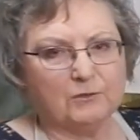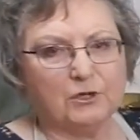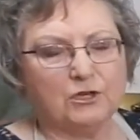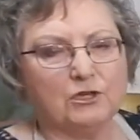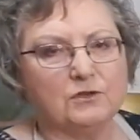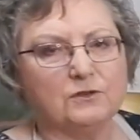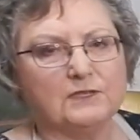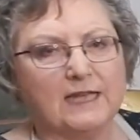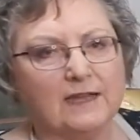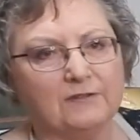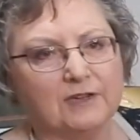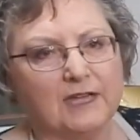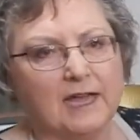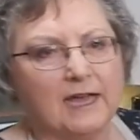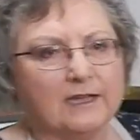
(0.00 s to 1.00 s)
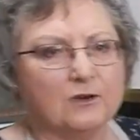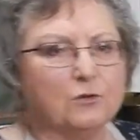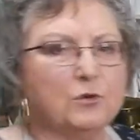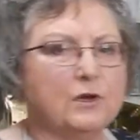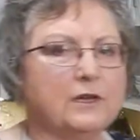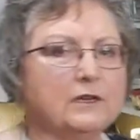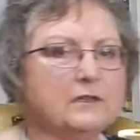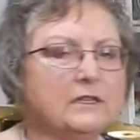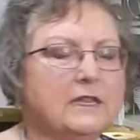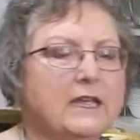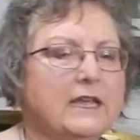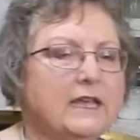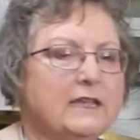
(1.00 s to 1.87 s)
I'm going to use avocado oil.